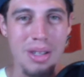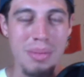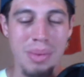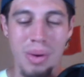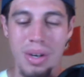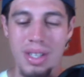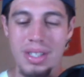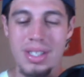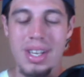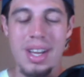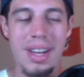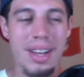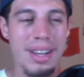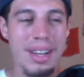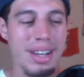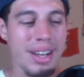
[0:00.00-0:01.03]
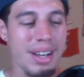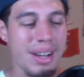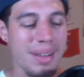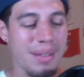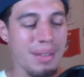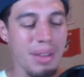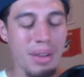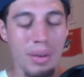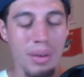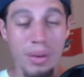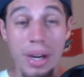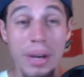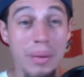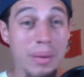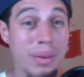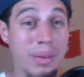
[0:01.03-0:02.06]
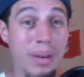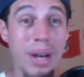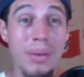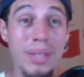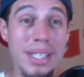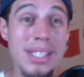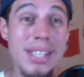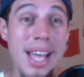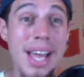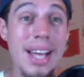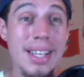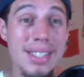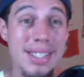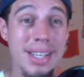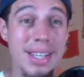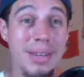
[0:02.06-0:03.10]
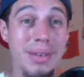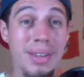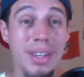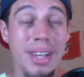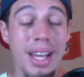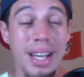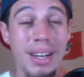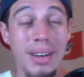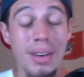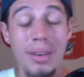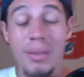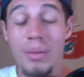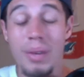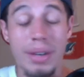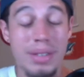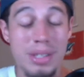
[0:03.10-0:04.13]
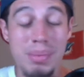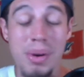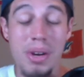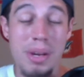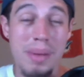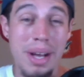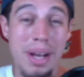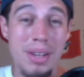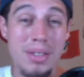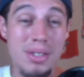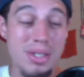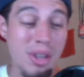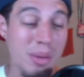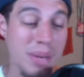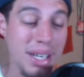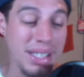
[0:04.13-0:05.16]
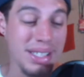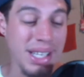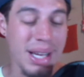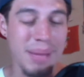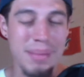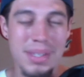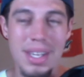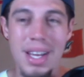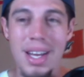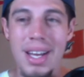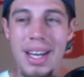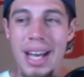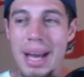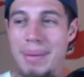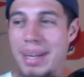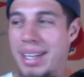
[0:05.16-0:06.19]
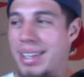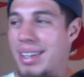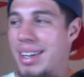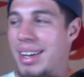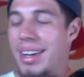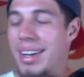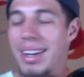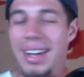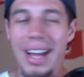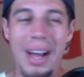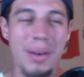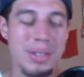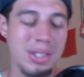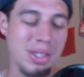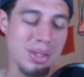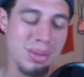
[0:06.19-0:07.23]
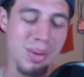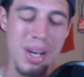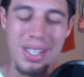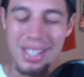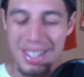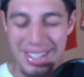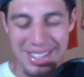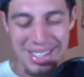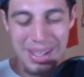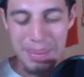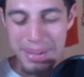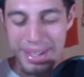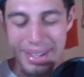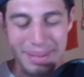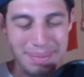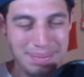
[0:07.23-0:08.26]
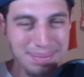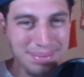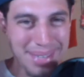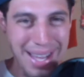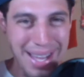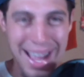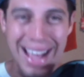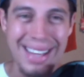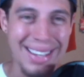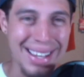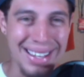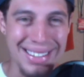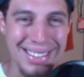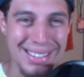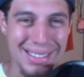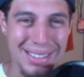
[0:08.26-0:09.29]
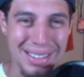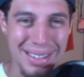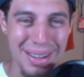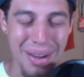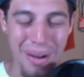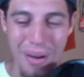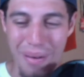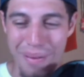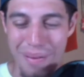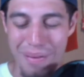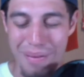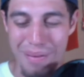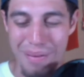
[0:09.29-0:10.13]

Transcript: boards uh, great great with his hands like like we've spoken about so many times i mean i was just watching some of the highlights of